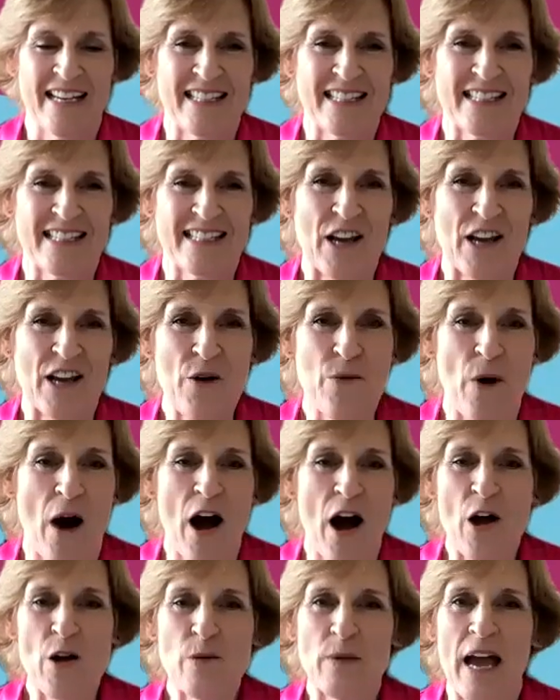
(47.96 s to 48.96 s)
So
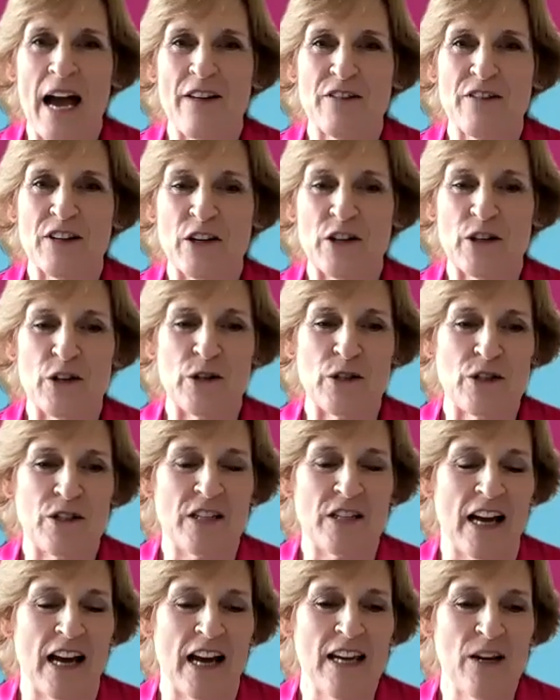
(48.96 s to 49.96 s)
I hope you're having a good
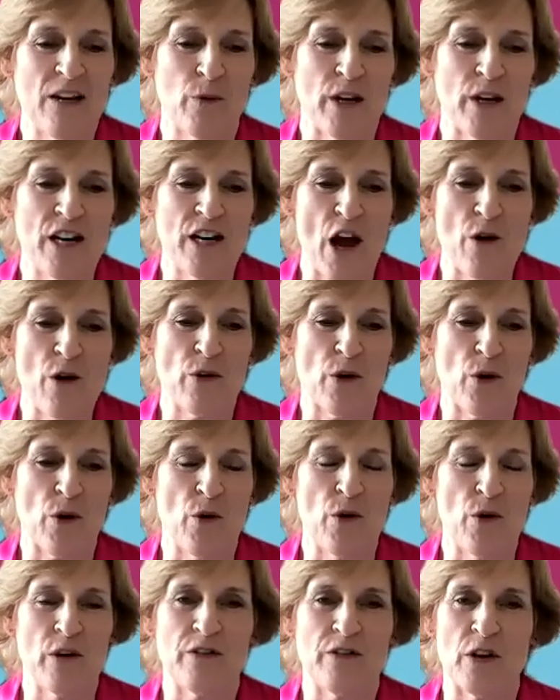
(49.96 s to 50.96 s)
day. We know that
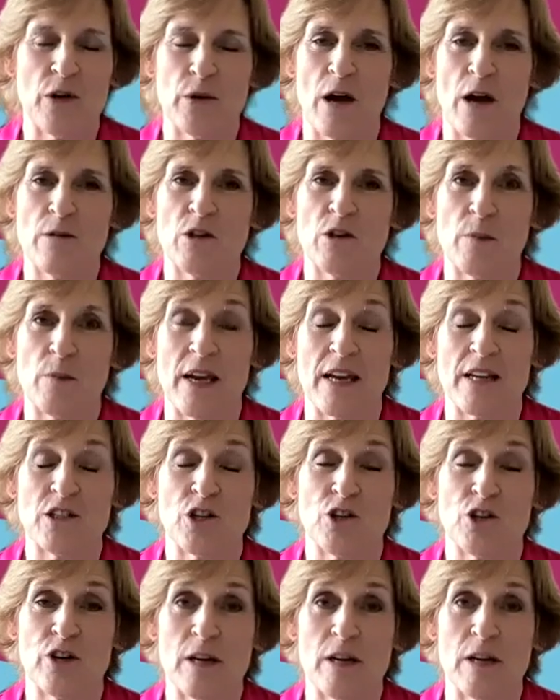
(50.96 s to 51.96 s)
all of you are going to be
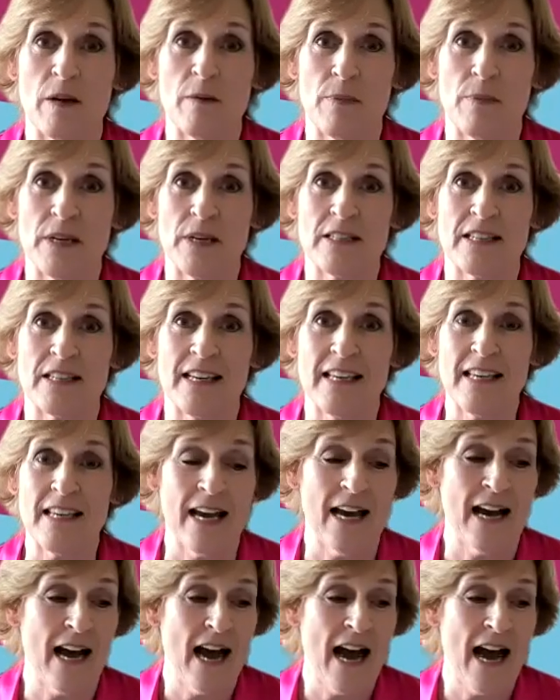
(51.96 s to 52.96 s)
extremely busy.